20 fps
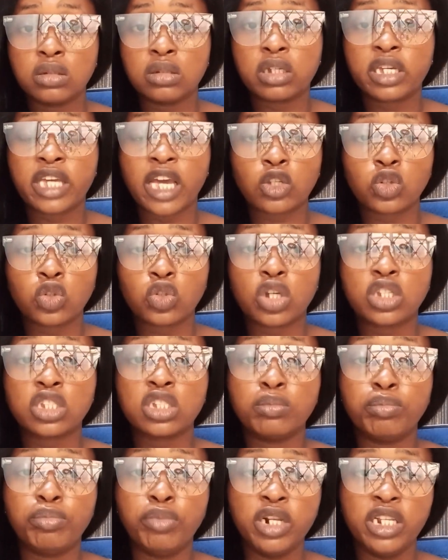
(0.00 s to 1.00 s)
Caretone
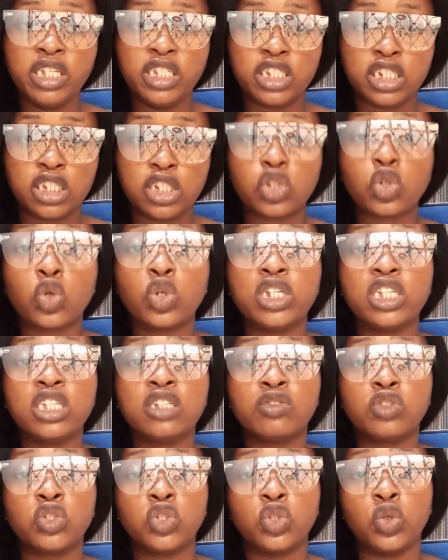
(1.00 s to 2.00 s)
doesn't bleach, it only
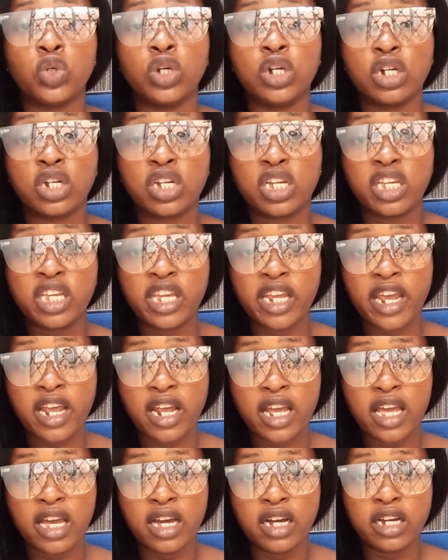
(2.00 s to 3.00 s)
gives you
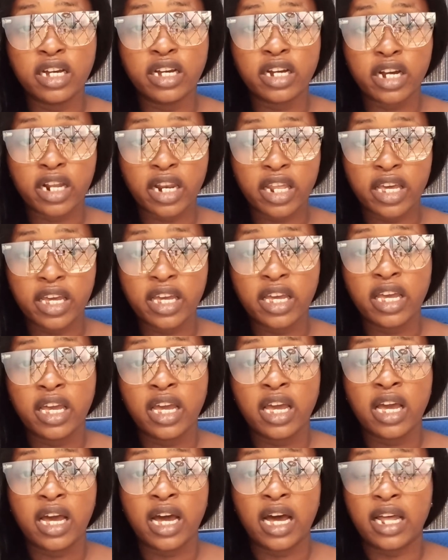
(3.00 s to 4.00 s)
a clear
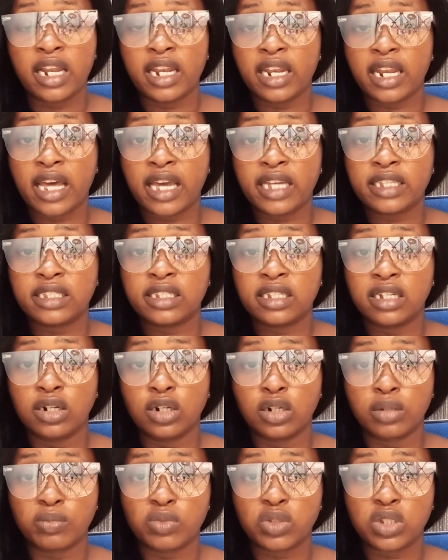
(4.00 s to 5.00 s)
and light
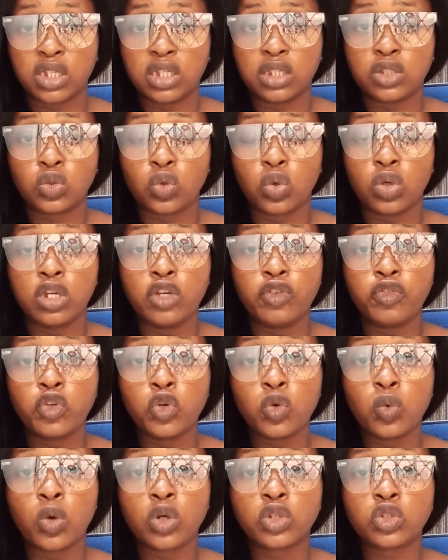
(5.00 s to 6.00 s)
skin. So if you
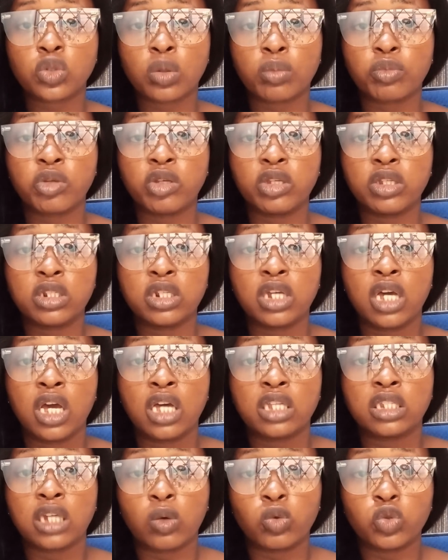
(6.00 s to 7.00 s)
want something
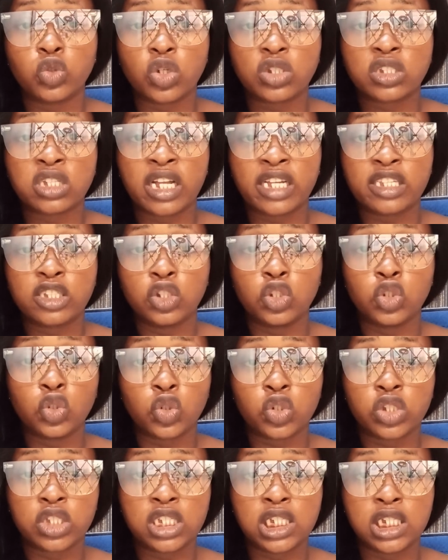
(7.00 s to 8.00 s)
that will just lighten your
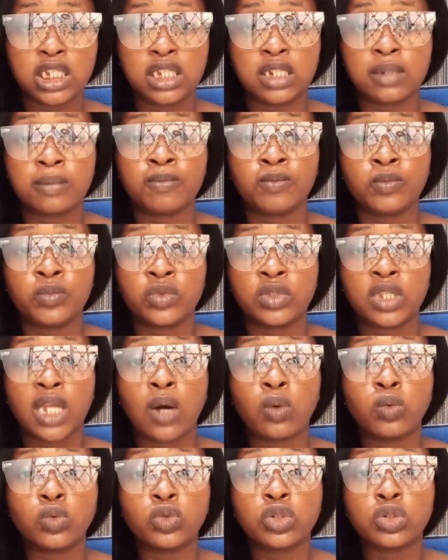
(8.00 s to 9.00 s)
skin, that
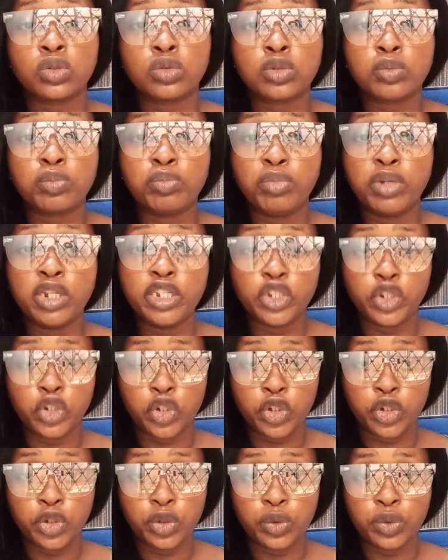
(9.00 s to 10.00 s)
won't
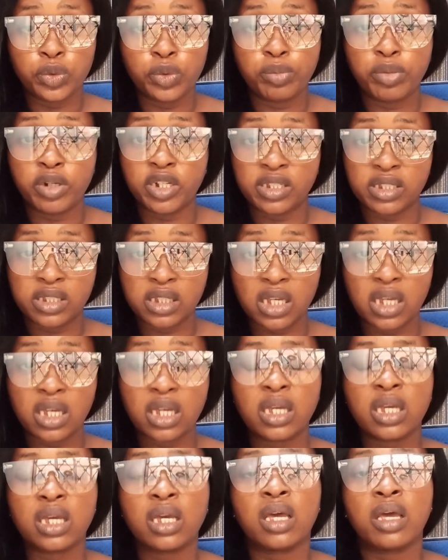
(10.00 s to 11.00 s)
bleach you per se,
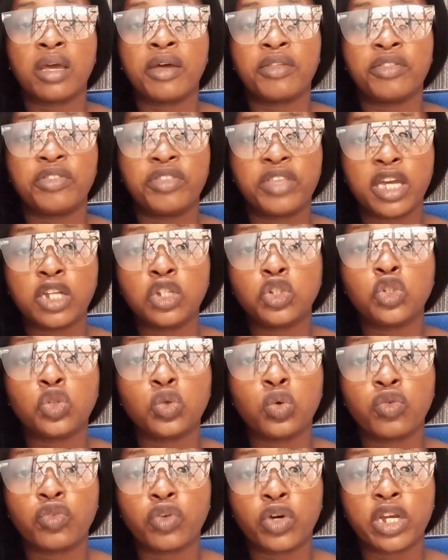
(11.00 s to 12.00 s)
then you should
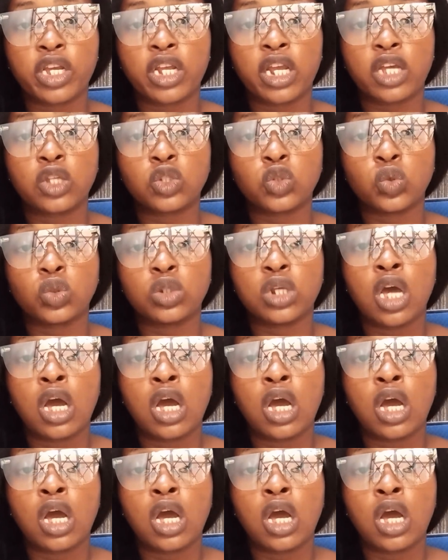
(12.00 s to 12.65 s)
go for Caretone.